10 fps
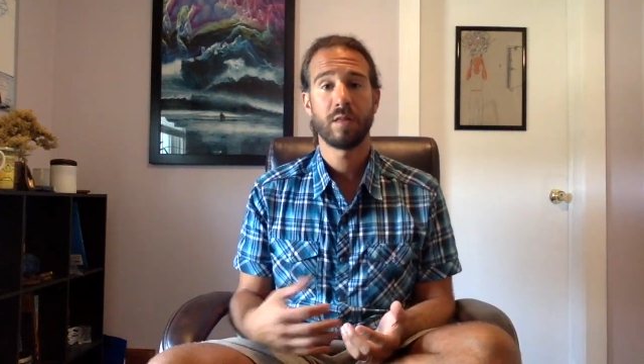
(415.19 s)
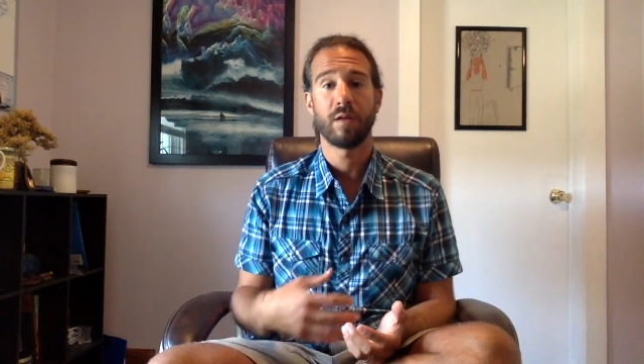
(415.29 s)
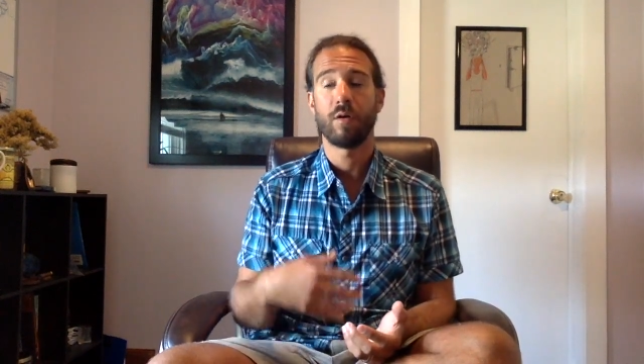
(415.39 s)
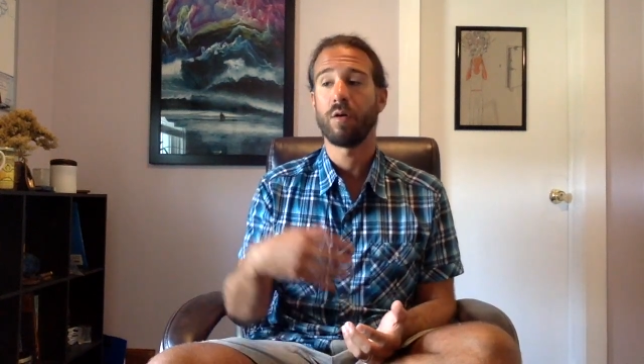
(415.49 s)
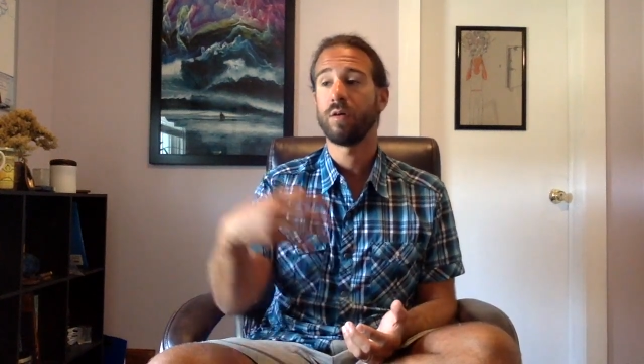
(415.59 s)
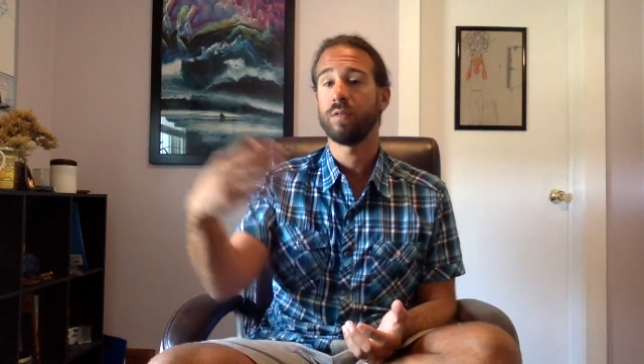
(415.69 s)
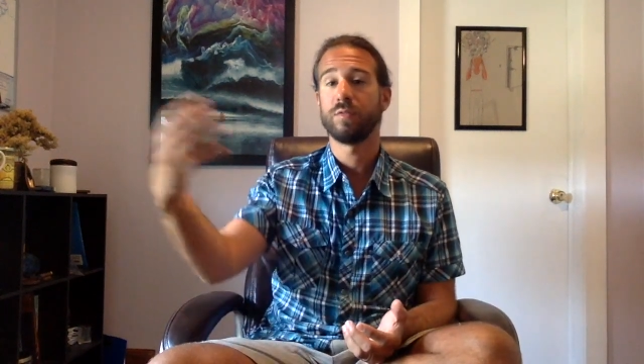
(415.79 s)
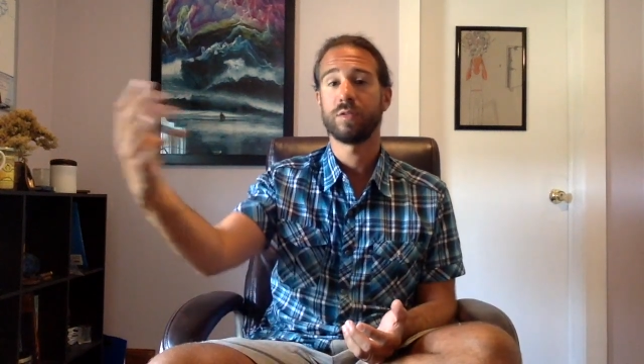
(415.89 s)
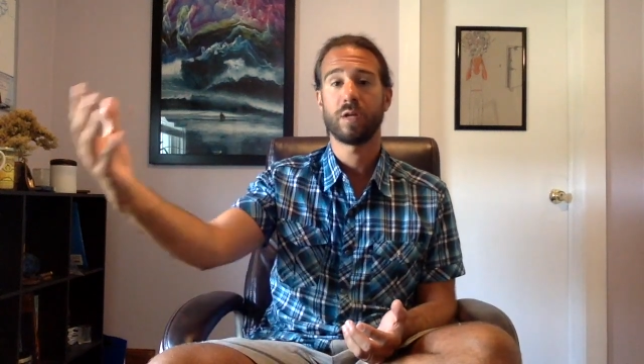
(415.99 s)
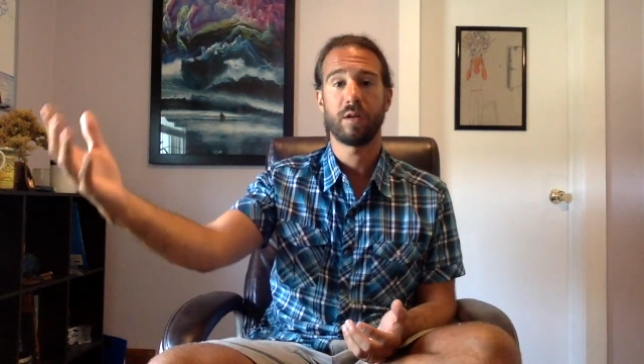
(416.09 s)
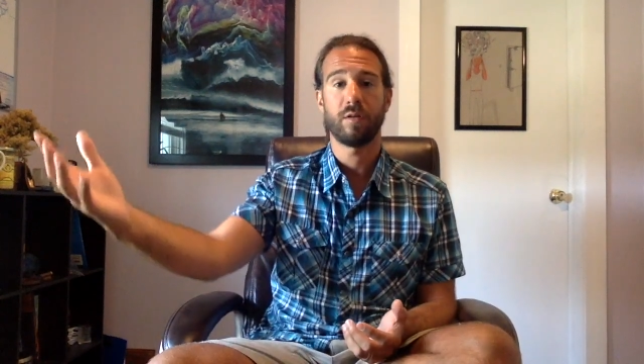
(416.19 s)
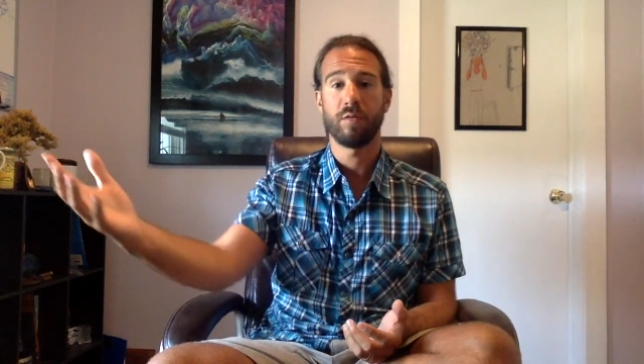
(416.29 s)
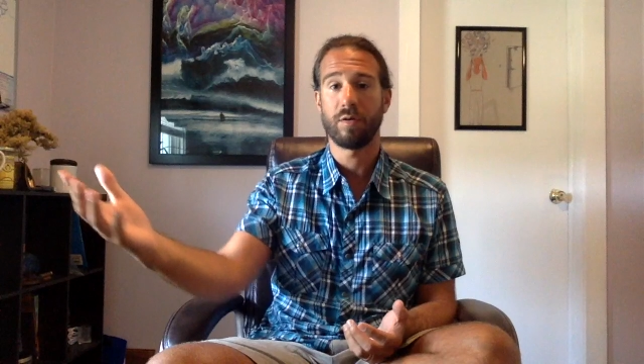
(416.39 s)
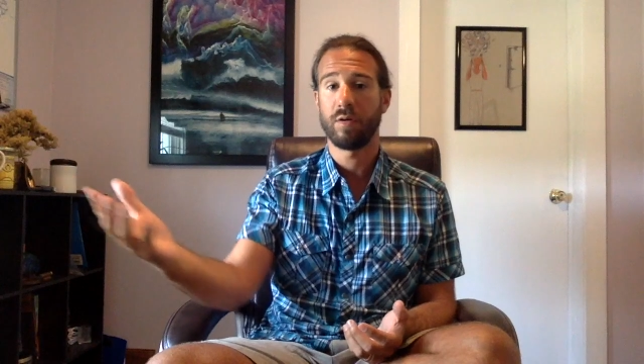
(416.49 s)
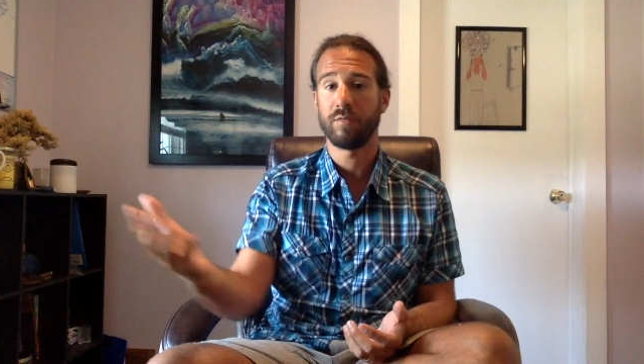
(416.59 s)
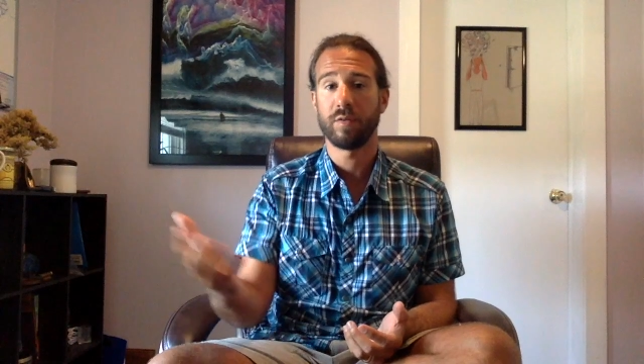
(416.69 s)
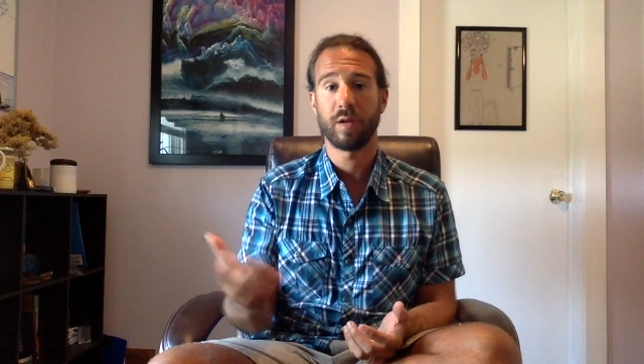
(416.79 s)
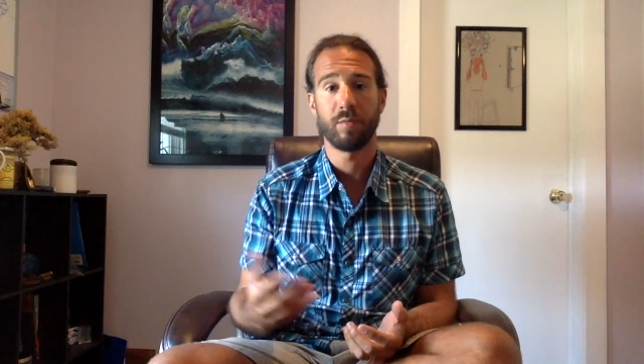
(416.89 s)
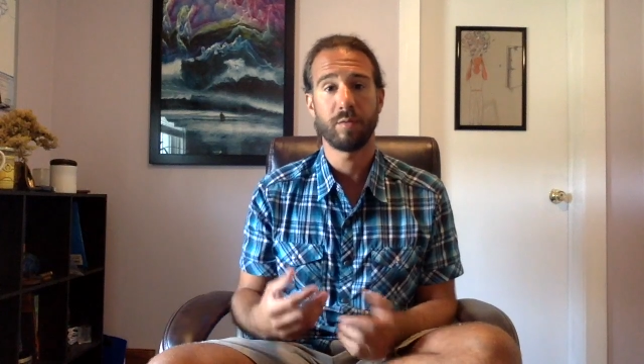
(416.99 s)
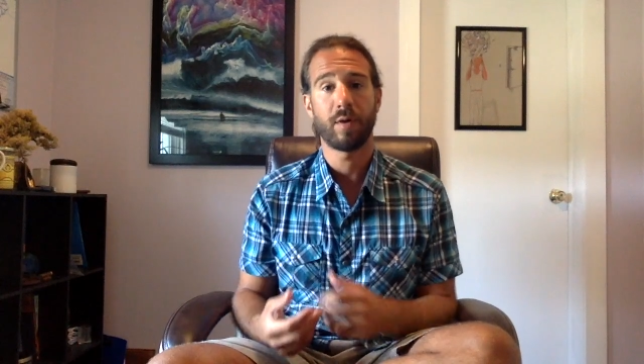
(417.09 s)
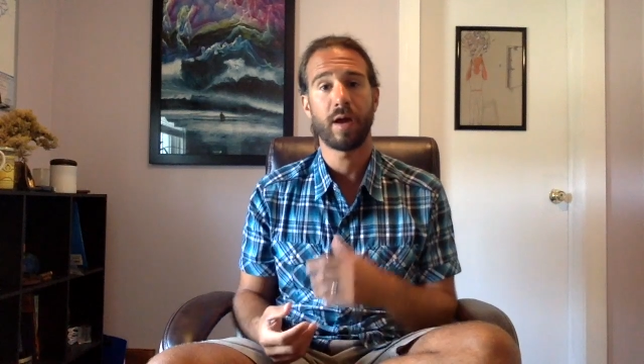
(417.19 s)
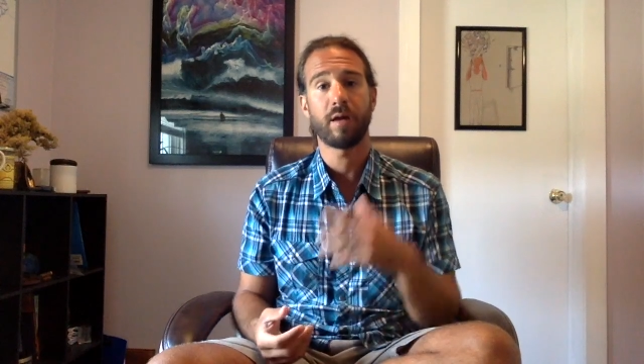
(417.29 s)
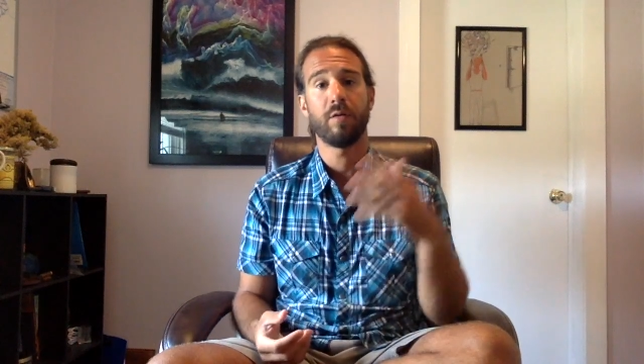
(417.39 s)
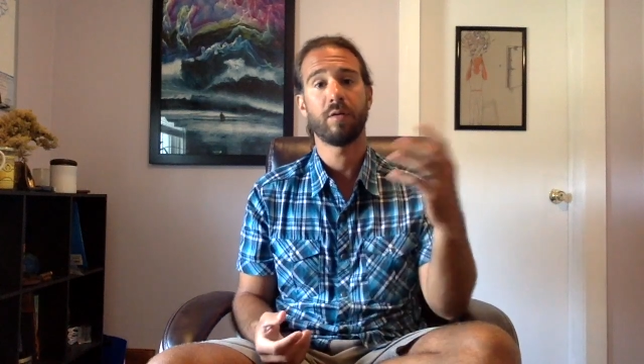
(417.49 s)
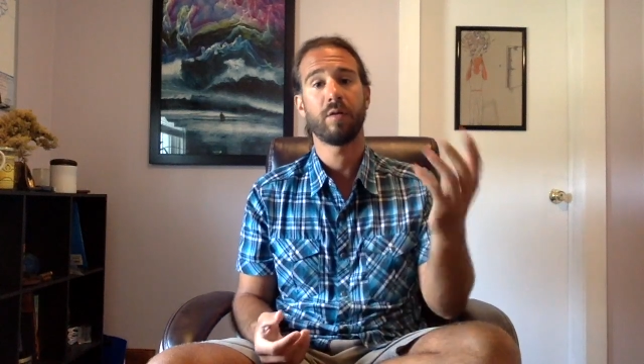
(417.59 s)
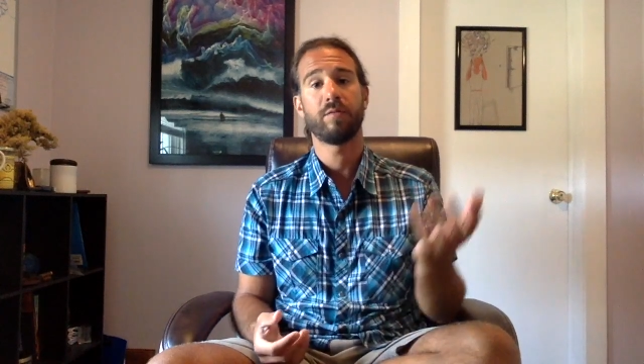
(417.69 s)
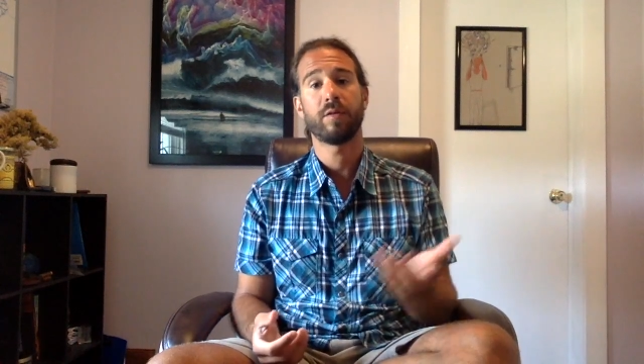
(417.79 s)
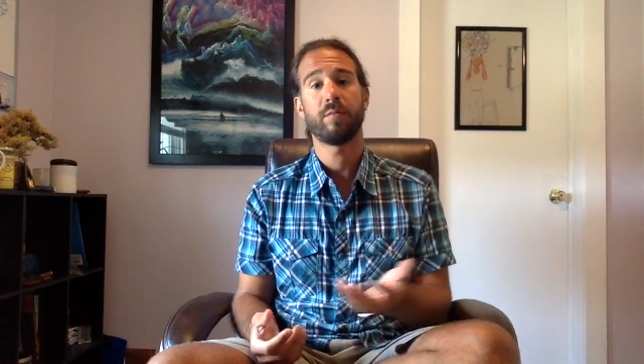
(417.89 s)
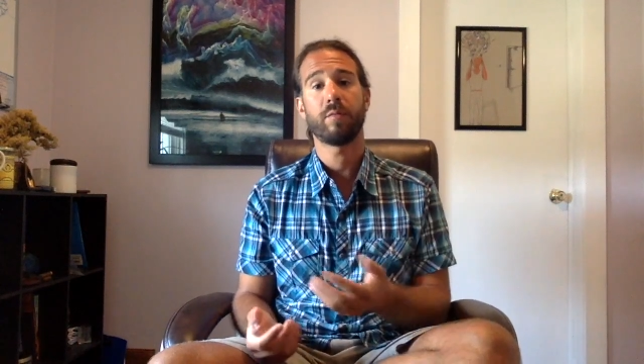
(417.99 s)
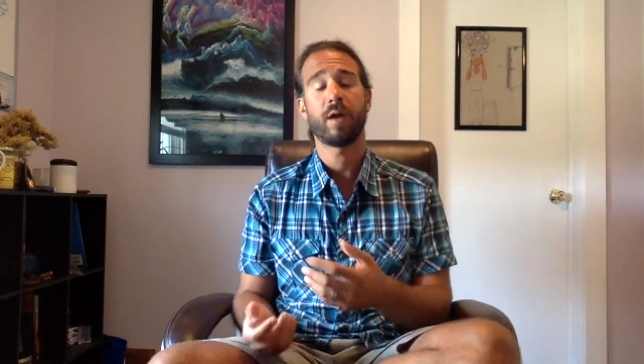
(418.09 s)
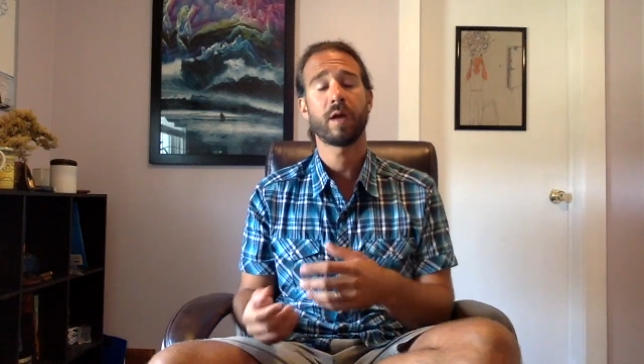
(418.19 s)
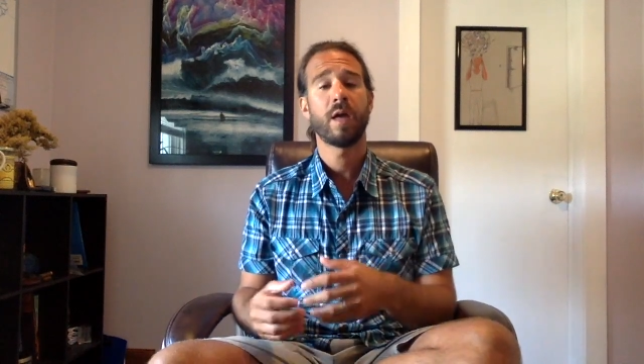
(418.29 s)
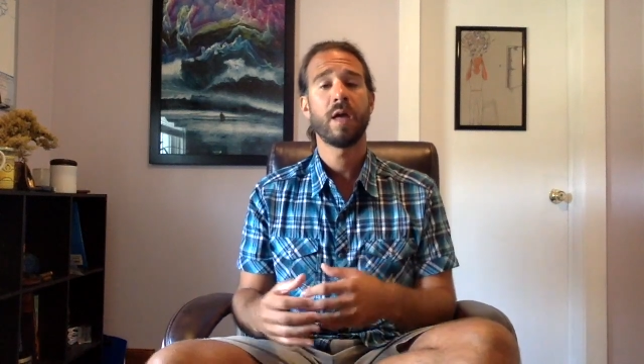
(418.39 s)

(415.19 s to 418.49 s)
That art of just kind of going off and coming back and going off and coming back.